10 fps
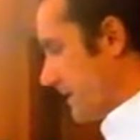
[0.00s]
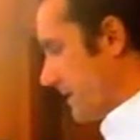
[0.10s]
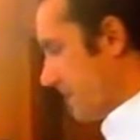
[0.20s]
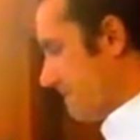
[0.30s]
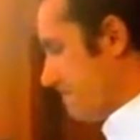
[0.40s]

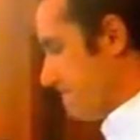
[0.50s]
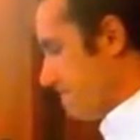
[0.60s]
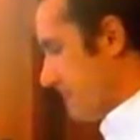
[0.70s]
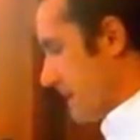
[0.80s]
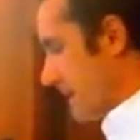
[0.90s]
Um,
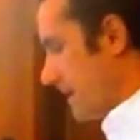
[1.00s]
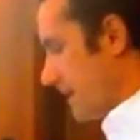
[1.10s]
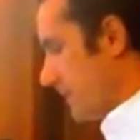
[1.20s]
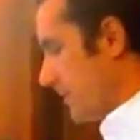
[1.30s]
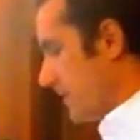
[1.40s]

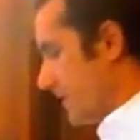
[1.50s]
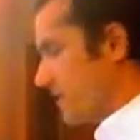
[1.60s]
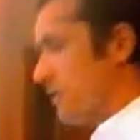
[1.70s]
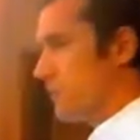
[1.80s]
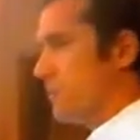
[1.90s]
our
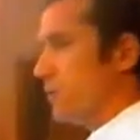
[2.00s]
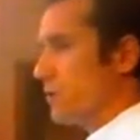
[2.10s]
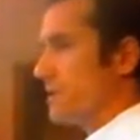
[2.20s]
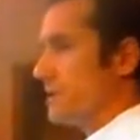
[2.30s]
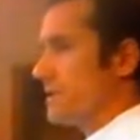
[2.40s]
uh, charitable
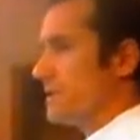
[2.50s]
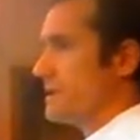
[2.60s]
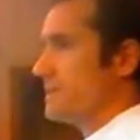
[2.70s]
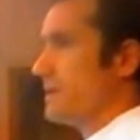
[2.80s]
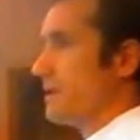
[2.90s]
organization
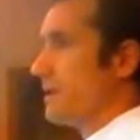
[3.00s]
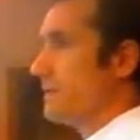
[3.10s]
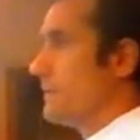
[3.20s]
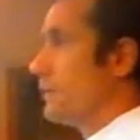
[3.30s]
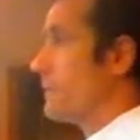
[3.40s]
has been
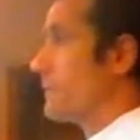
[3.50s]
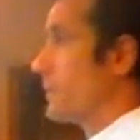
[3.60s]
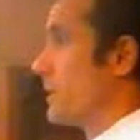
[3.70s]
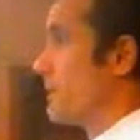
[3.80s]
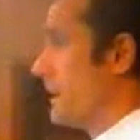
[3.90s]
around for over
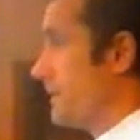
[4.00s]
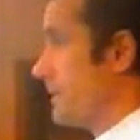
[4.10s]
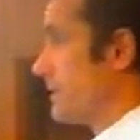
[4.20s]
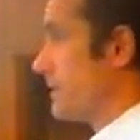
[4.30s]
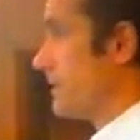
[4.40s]
25
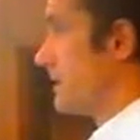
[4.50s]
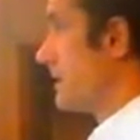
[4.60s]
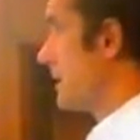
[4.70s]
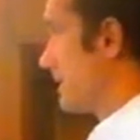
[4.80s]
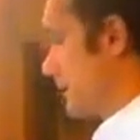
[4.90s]
years in
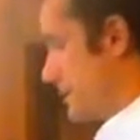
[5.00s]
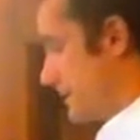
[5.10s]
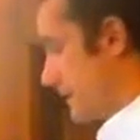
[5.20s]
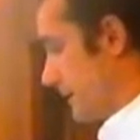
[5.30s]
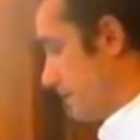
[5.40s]
the downtown
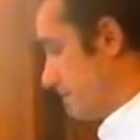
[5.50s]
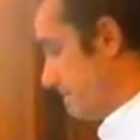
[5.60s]
east side.